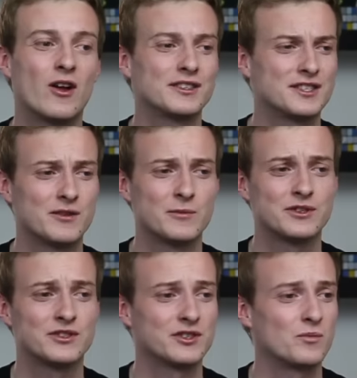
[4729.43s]
Yeah, Hollister
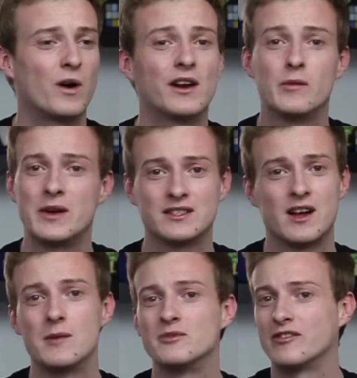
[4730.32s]
was just one of the best
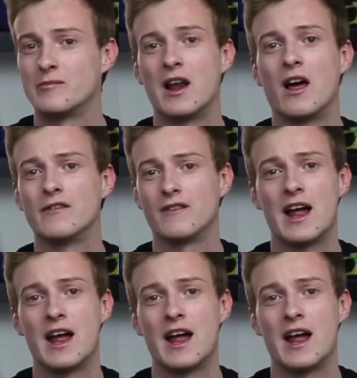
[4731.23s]
times of my life.